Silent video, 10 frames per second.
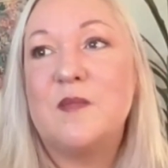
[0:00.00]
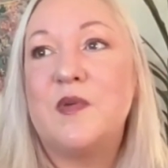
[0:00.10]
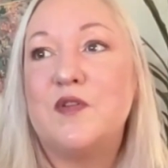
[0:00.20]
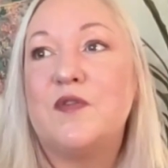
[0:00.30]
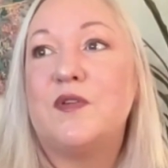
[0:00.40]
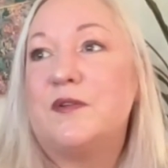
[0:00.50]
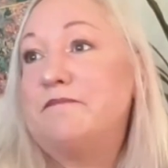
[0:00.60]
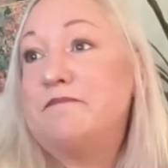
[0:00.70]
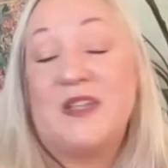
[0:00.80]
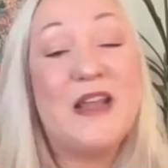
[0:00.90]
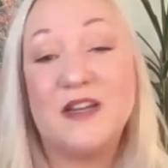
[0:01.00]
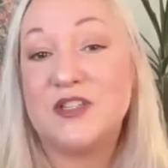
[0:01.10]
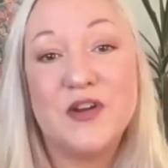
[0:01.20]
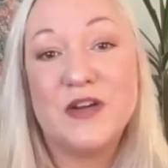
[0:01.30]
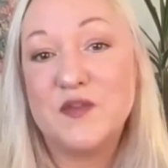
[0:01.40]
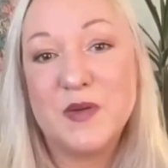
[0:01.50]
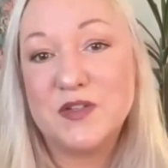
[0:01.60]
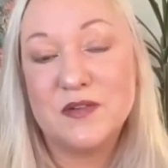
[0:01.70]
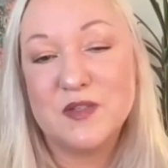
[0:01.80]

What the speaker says: beautiful, just transformational